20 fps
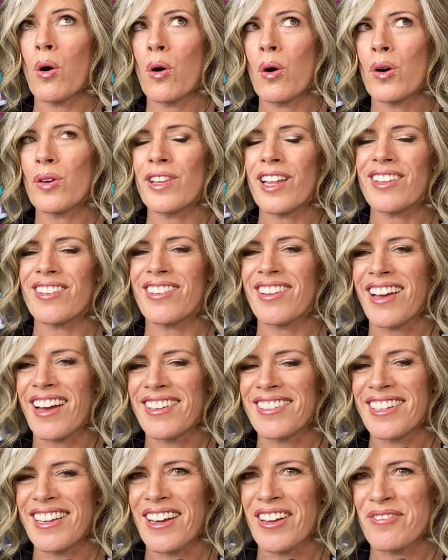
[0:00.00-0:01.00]
that's the
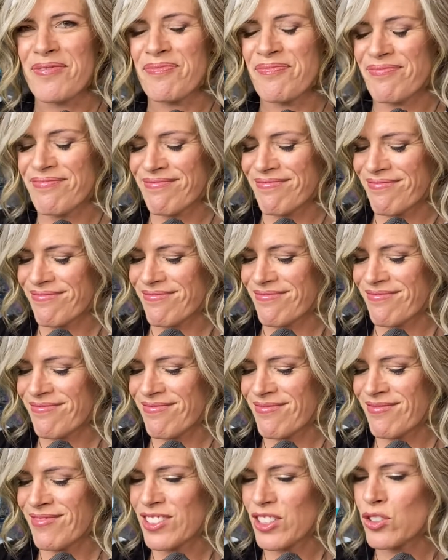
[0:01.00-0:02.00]
idea.
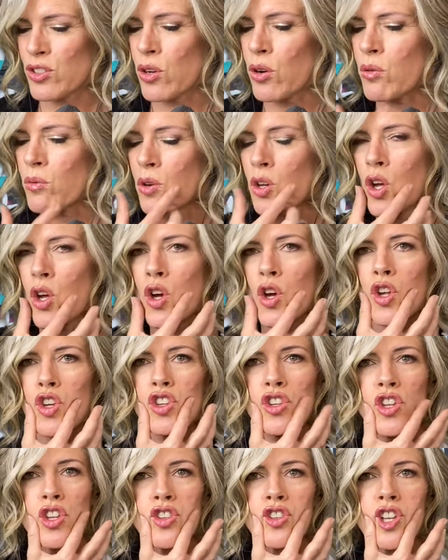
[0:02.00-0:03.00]
So
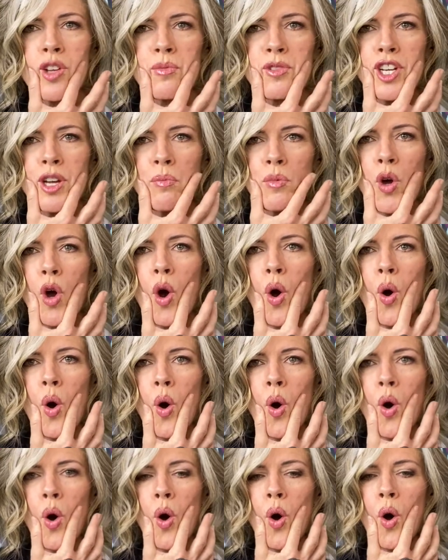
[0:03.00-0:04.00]
this lip shape,
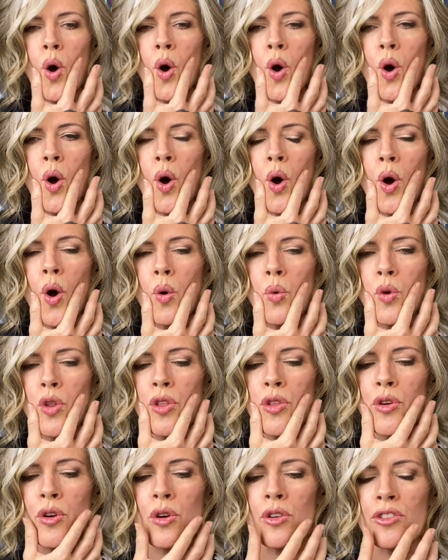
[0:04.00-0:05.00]

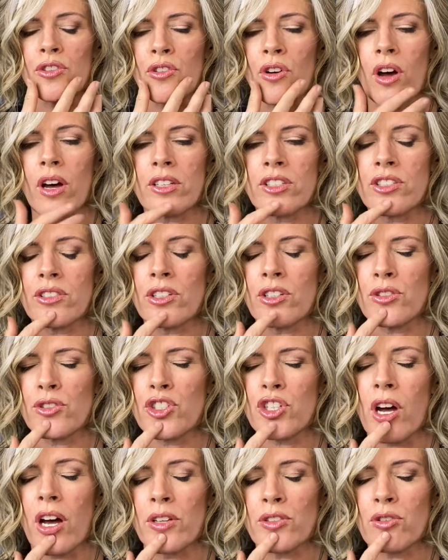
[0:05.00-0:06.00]
with your jaw
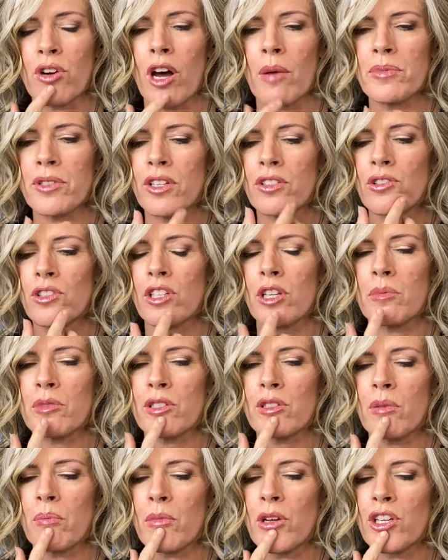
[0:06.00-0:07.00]
dropped and your
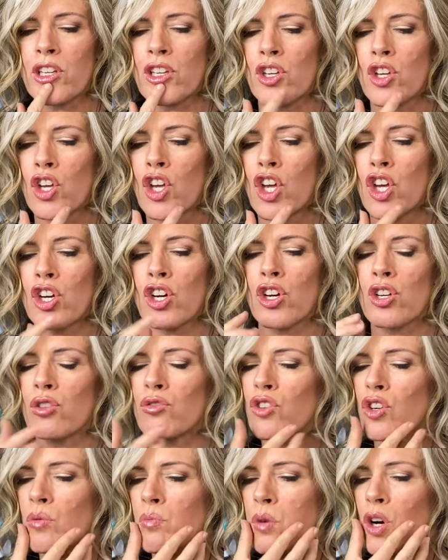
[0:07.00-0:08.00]
lips making kind
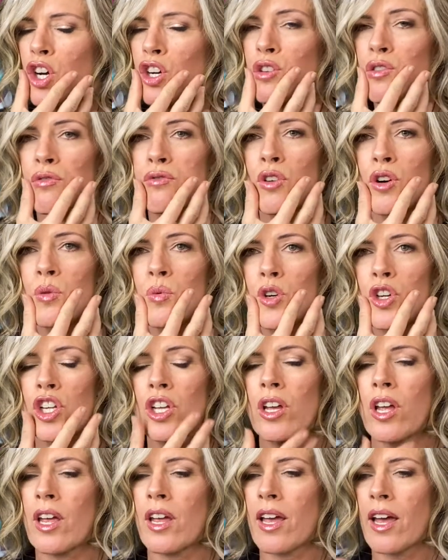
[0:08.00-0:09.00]
of a pucker forward,
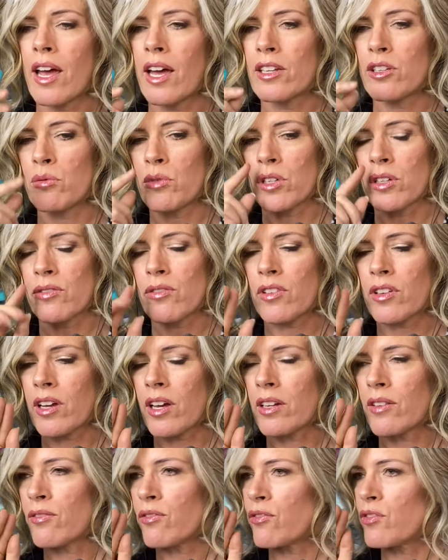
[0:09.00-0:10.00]
and you want to
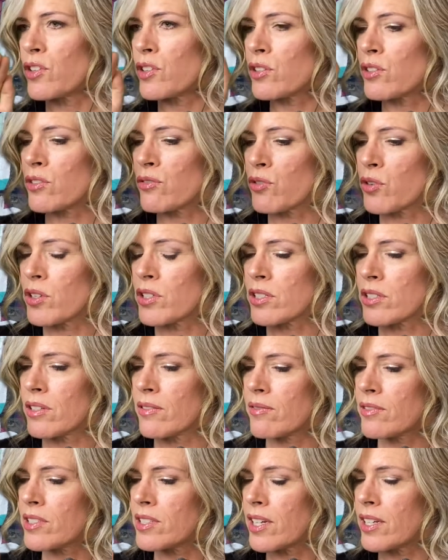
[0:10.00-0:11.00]
kind of feel your voice
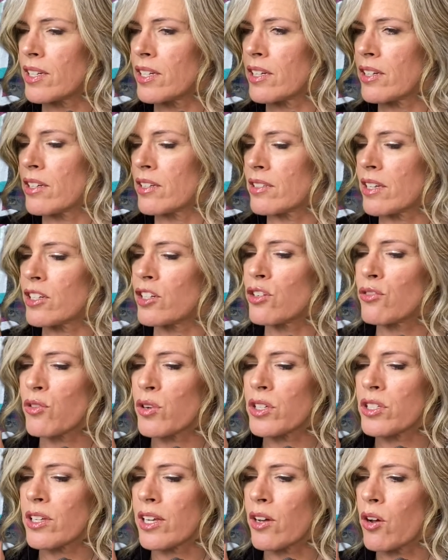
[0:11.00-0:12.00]
sending your
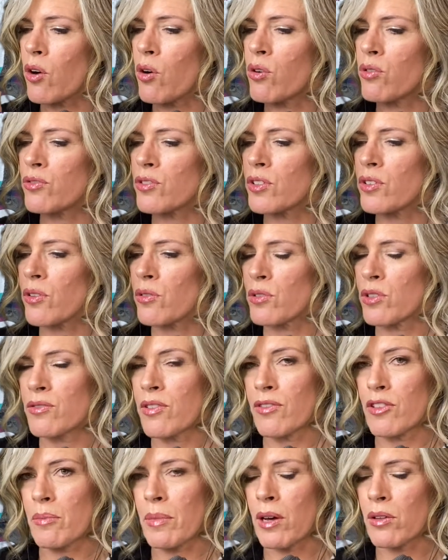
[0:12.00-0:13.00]
voice like over the roof
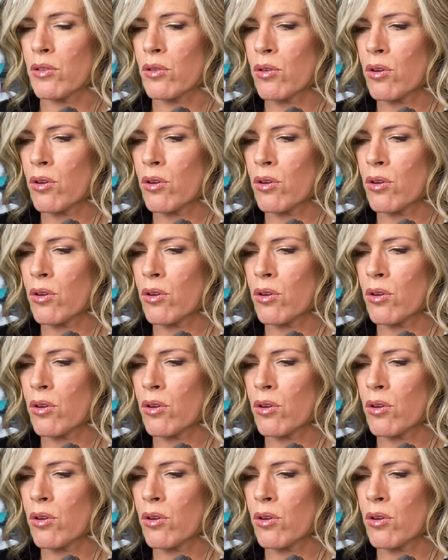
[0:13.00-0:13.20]
of your mouth,